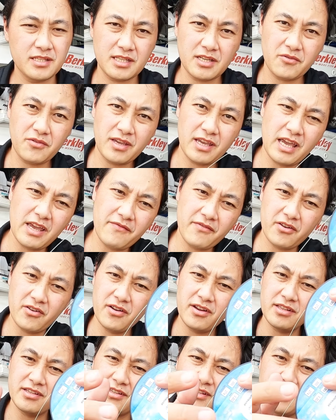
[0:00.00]
So when you're ever
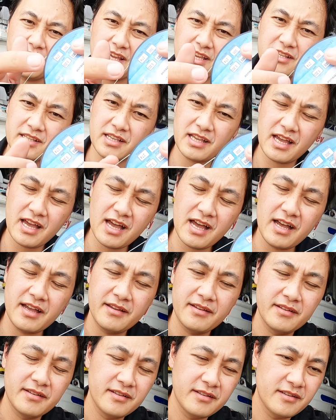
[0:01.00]
into the next
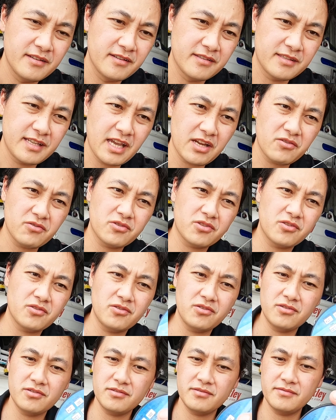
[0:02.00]
tackle
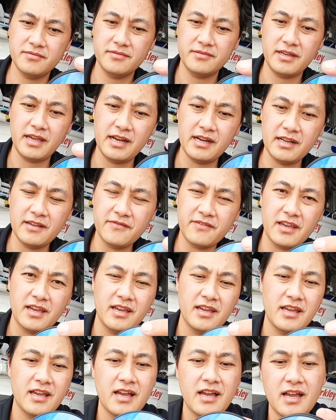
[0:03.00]
store and if
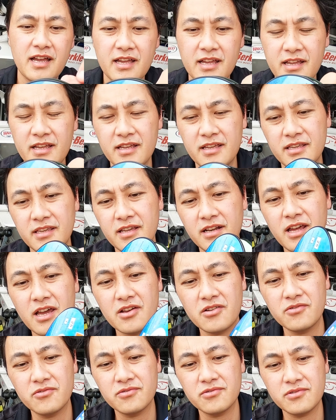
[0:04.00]
they your
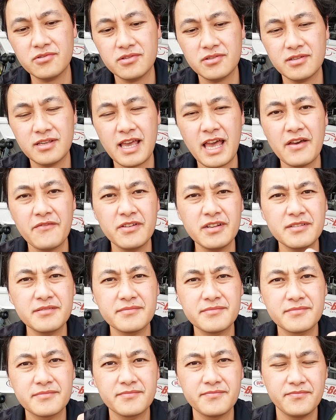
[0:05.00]
locals have it,
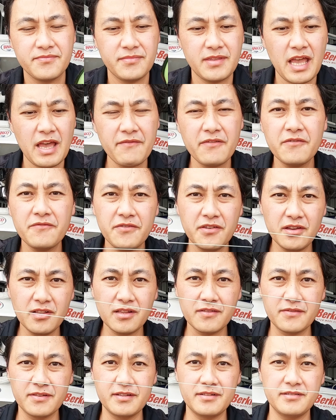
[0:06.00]
have a
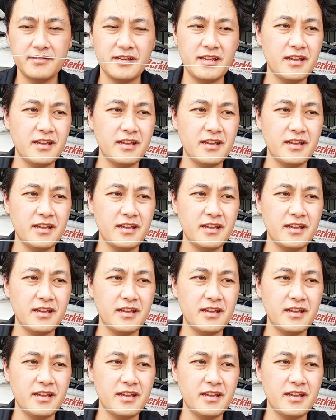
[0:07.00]
feel of it.